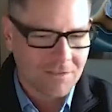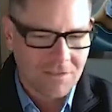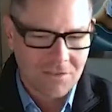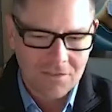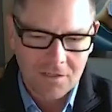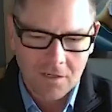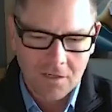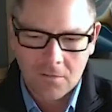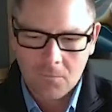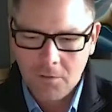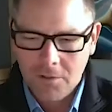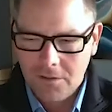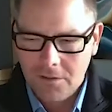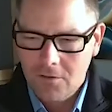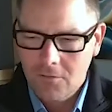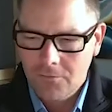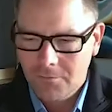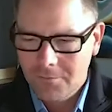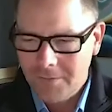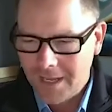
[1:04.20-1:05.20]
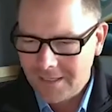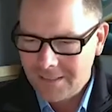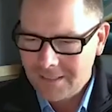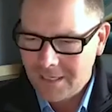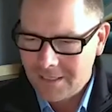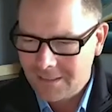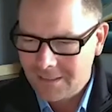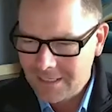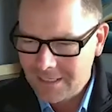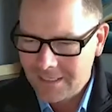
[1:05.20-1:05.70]
of start with you from that
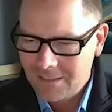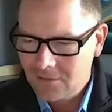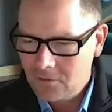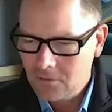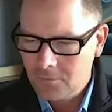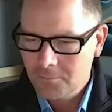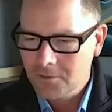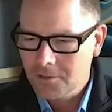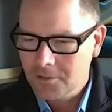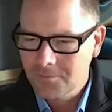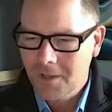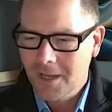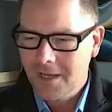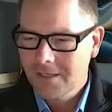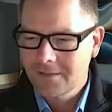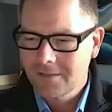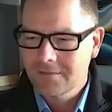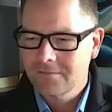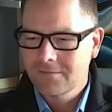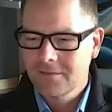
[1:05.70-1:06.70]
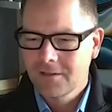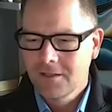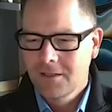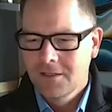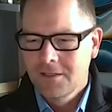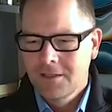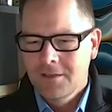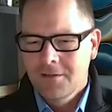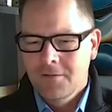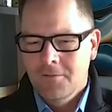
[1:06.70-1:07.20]
kind of technical perspective.
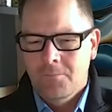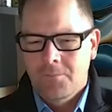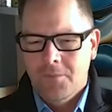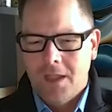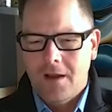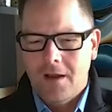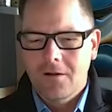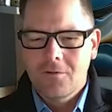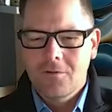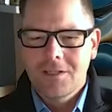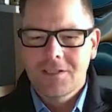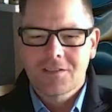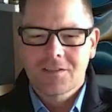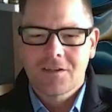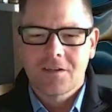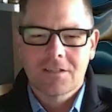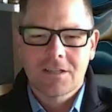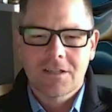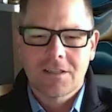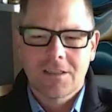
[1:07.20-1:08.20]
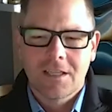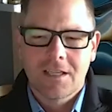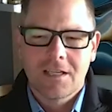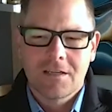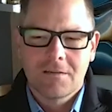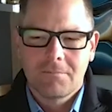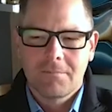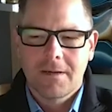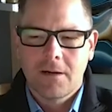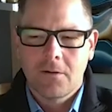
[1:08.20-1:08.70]
How do I start to think
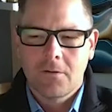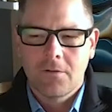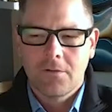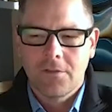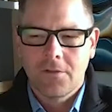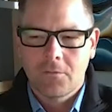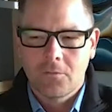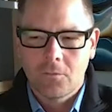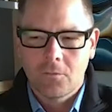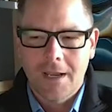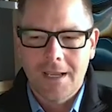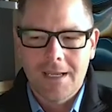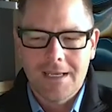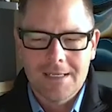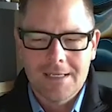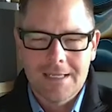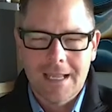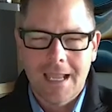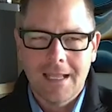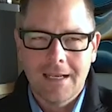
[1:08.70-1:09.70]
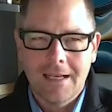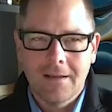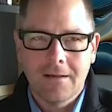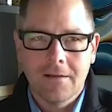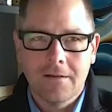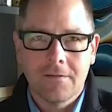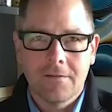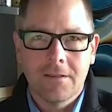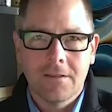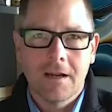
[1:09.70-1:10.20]
about the right
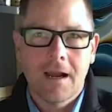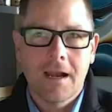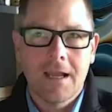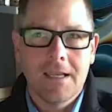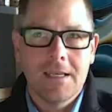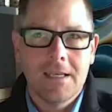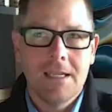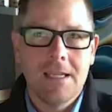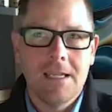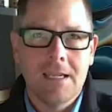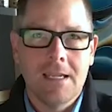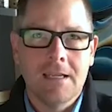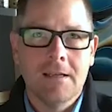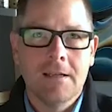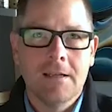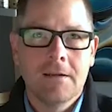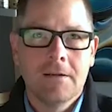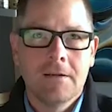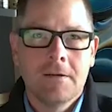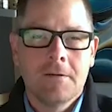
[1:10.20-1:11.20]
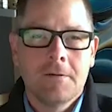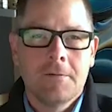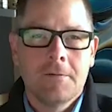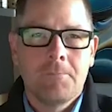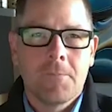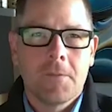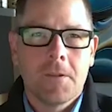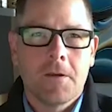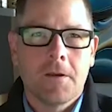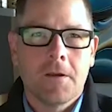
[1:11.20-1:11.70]
data that I need
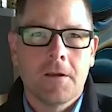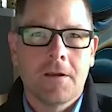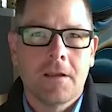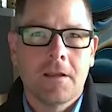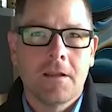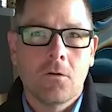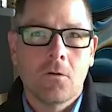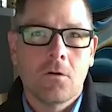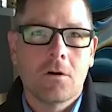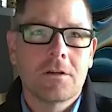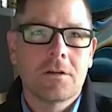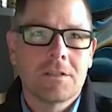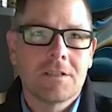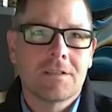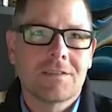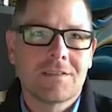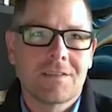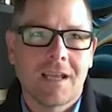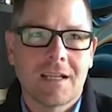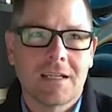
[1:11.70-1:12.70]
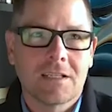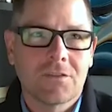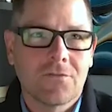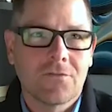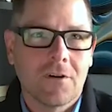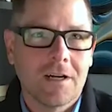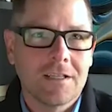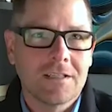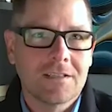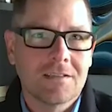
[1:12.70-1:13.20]
in order to
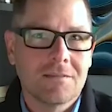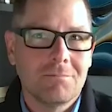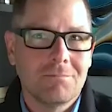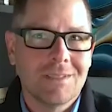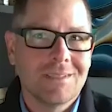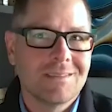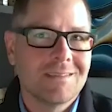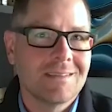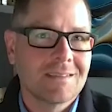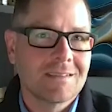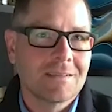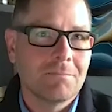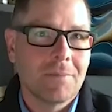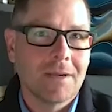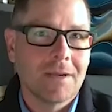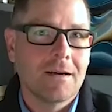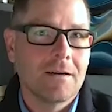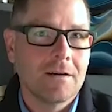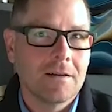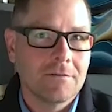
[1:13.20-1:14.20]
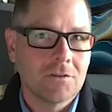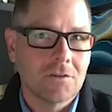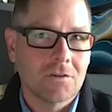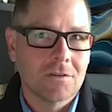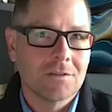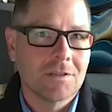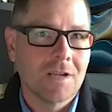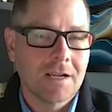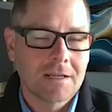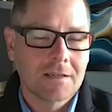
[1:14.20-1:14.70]
satisfy some business imperatives or
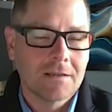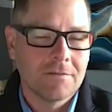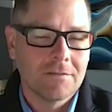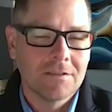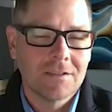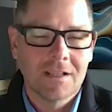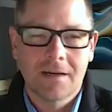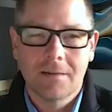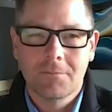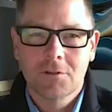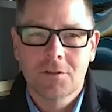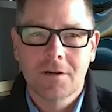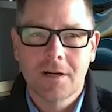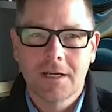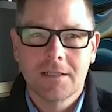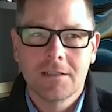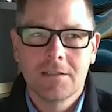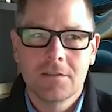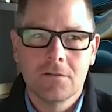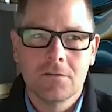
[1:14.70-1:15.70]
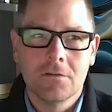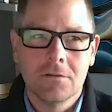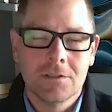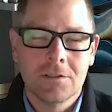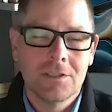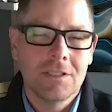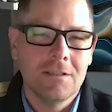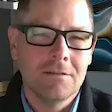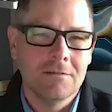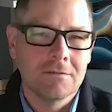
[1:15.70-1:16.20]
objectives that I'm trying to
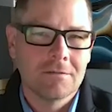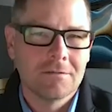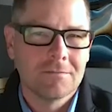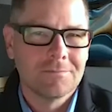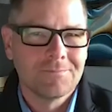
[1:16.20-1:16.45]
achieve?